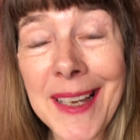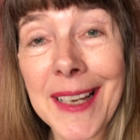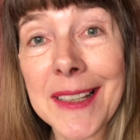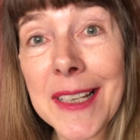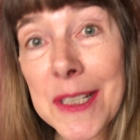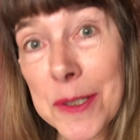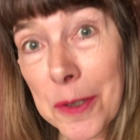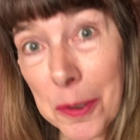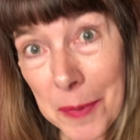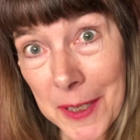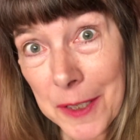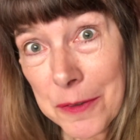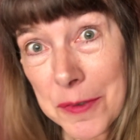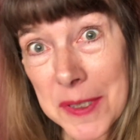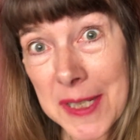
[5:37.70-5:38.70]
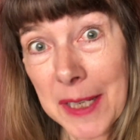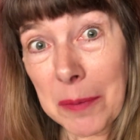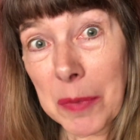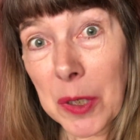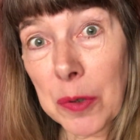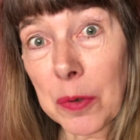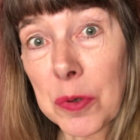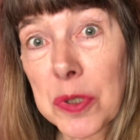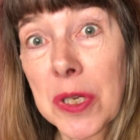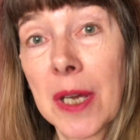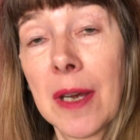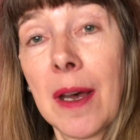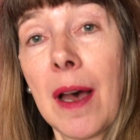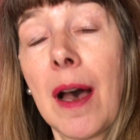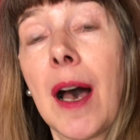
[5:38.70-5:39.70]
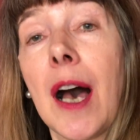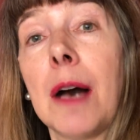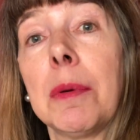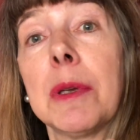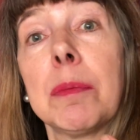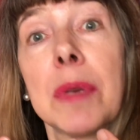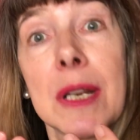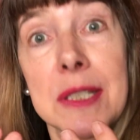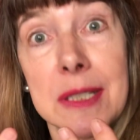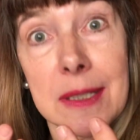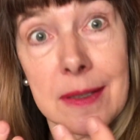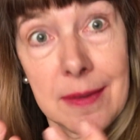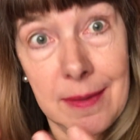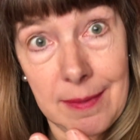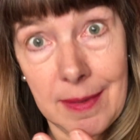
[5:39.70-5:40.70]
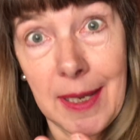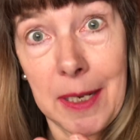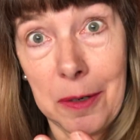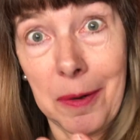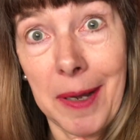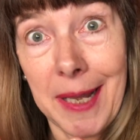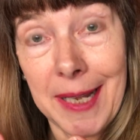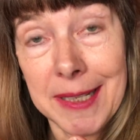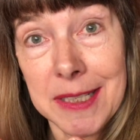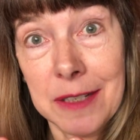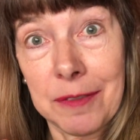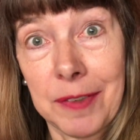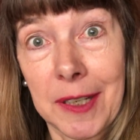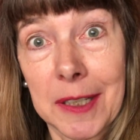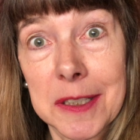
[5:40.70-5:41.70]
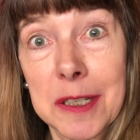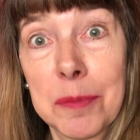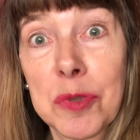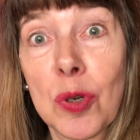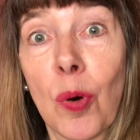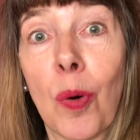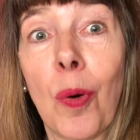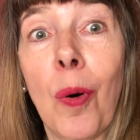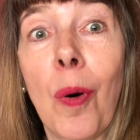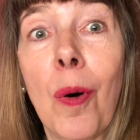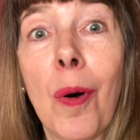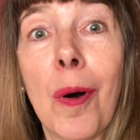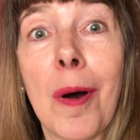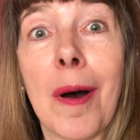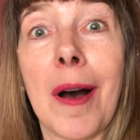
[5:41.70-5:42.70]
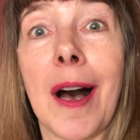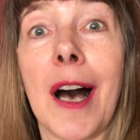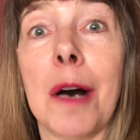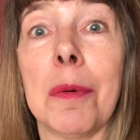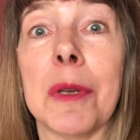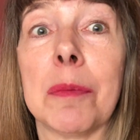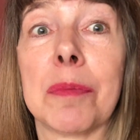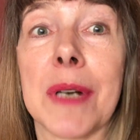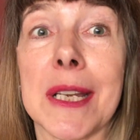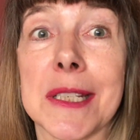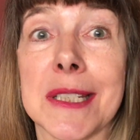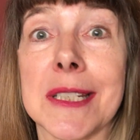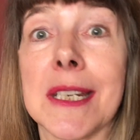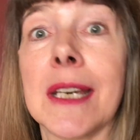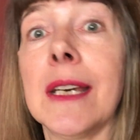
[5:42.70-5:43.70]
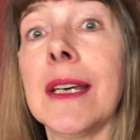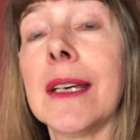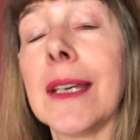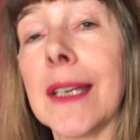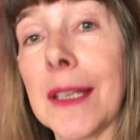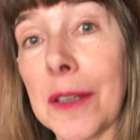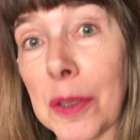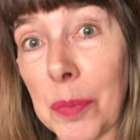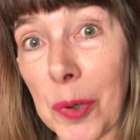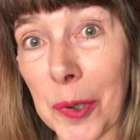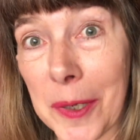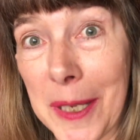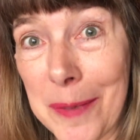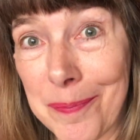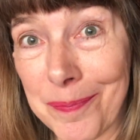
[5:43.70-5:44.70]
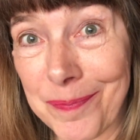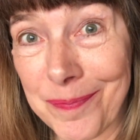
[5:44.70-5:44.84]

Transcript: And that's going to be interesting because are we present in our hands and fingertips or are we present in the body?